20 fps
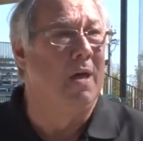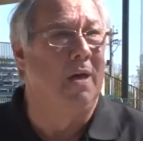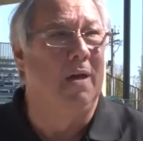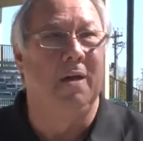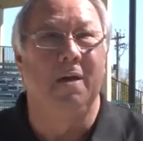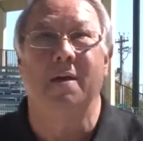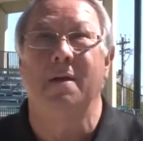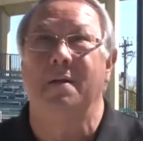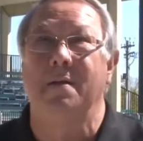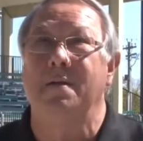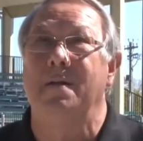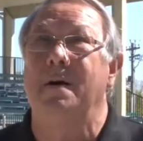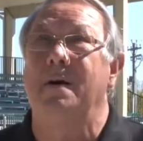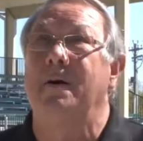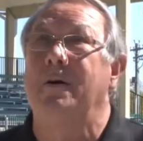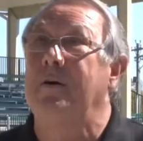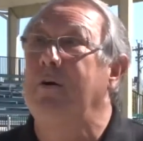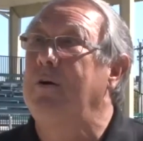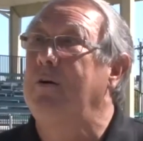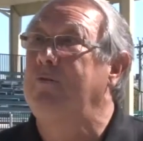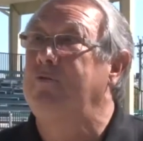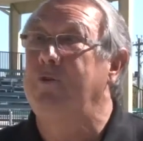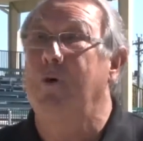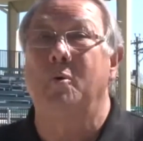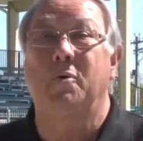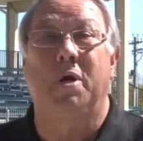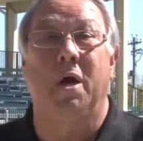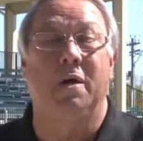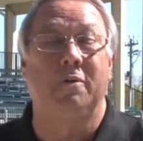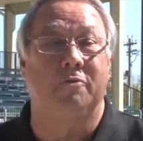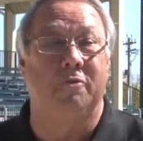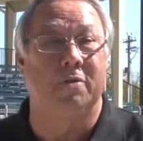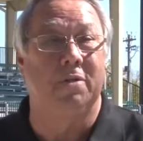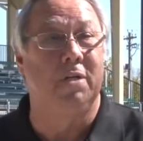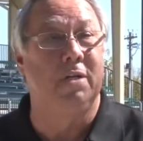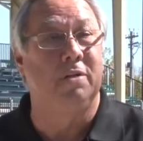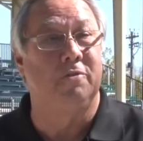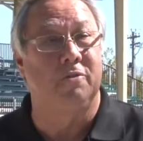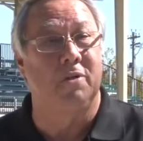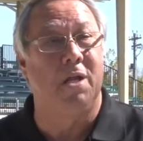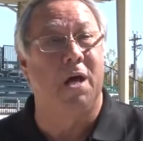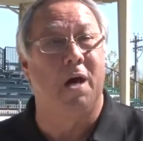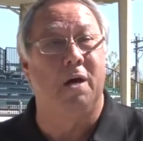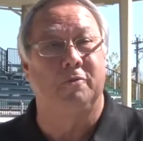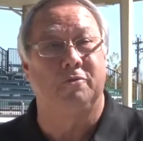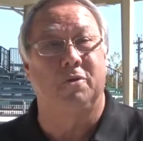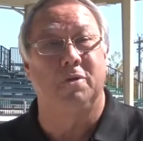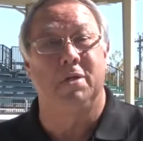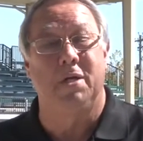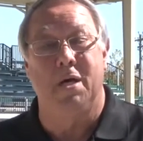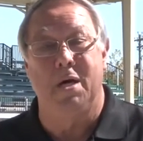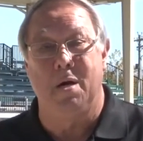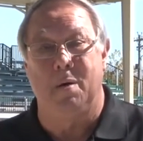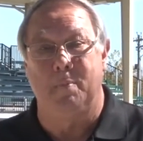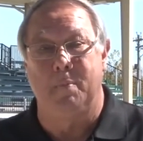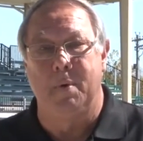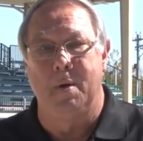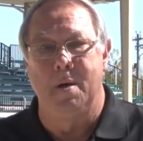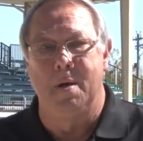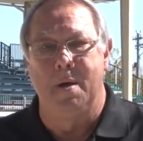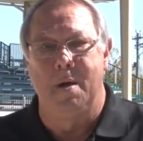and showcasing this and how it's going to help